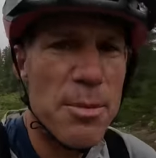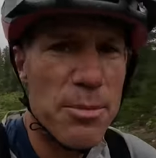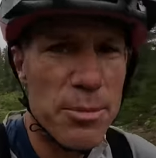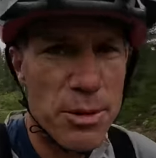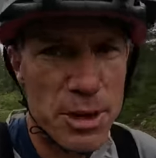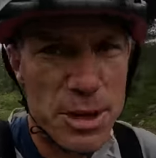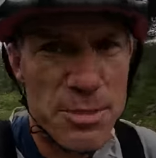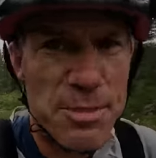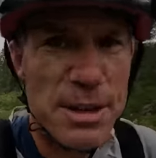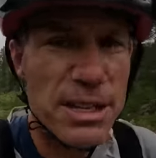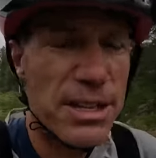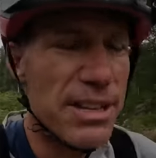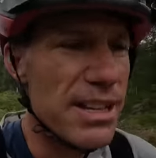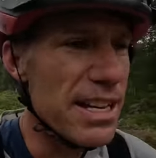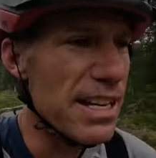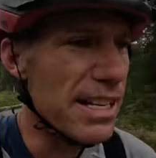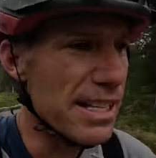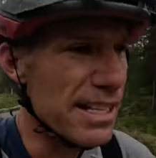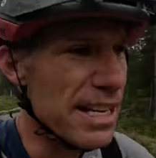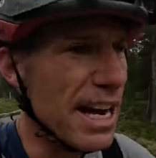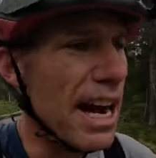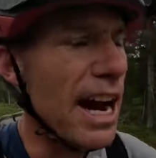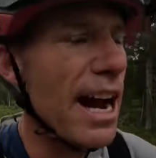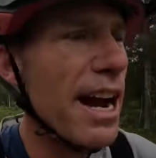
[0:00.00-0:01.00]
pretty much the
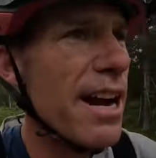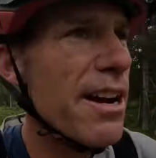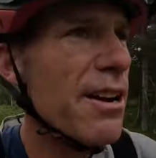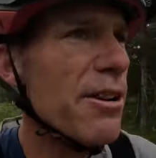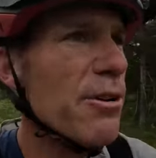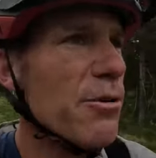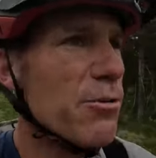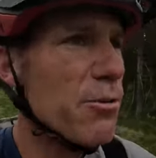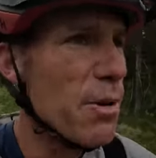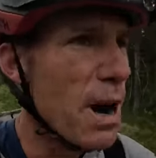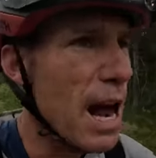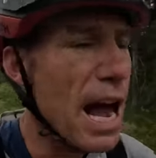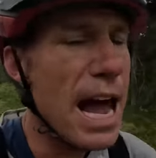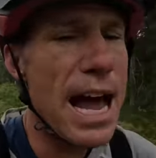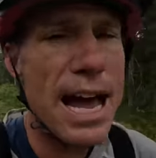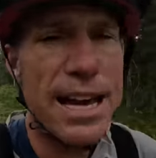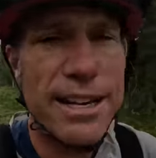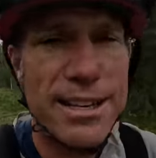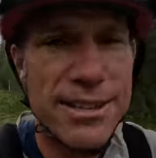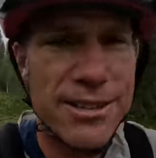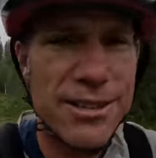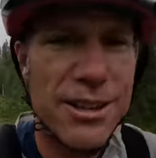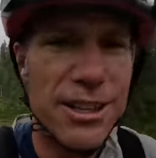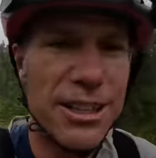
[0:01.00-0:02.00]
entire
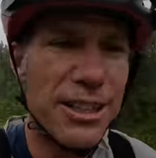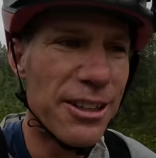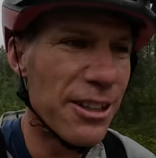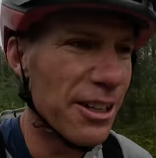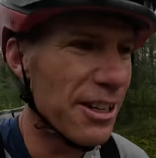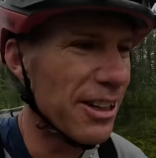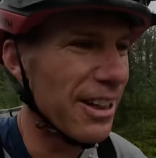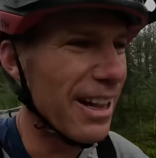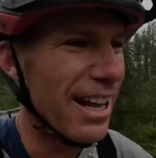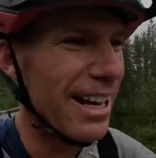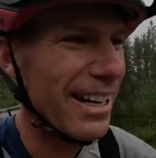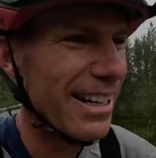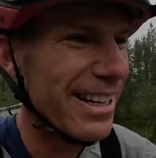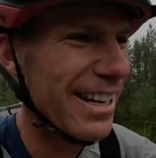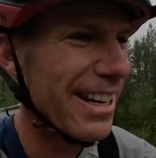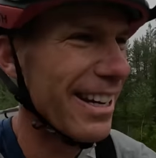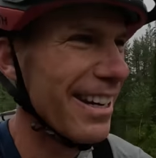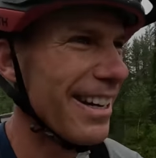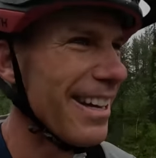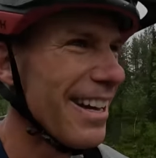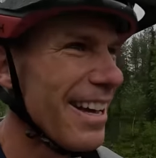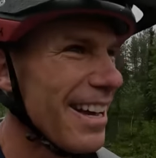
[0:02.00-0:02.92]
ride is gonna look like.